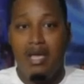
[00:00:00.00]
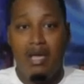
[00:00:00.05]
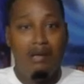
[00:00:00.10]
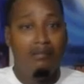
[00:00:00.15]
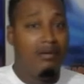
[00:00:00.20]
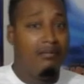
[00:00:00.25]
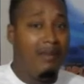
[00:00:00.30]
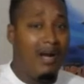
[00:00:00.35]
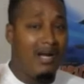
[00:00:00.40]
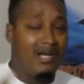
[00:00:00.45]

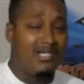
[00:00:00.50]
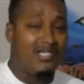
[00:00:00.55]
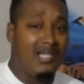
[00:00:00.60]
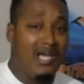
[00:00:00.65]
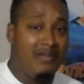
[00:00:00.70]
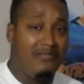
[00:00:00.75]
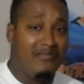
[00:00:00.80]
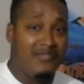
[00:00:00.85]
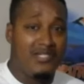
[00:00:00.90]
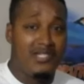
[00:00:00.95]
but
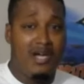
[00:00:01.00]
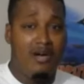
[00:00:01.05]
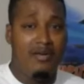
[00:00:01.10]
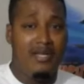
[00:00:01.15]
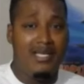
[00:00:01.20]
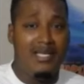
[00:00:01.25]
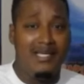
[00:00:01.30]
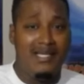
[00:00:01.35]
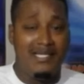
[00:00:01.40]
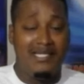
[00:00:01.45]
Microsoft and
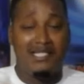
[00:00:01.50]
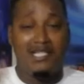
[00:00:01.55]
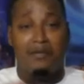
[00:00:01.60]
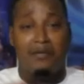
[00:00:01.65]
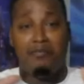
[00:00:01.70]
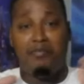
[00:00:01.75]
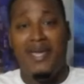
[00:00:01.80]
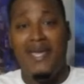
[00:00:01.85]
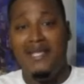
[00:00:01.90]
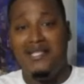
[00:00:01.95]
Sony is
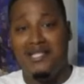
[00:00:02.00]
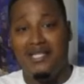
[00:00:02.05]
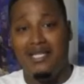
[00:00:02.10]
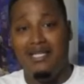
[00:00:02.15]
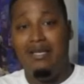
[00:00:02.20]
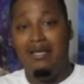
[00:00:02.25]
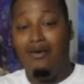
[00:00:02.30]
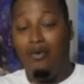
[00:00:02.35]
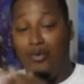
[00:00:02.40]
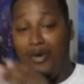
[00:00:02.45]
competing
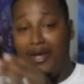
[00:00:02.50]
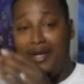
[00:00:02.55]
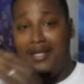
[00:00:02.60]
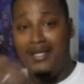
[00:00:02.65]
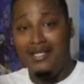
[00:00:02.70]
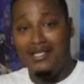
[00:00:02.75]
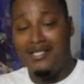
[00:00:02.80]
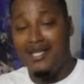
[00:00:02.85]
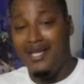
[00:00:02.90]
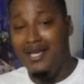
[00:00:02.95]
with
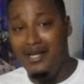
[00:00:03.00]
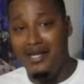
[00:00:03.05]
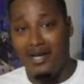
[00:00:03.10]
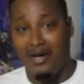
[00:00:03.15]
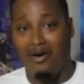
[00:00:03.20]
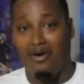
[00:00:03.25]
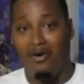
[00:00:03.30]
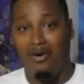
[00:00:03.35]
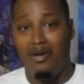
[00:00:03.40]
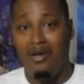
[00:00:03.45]
Nintendo.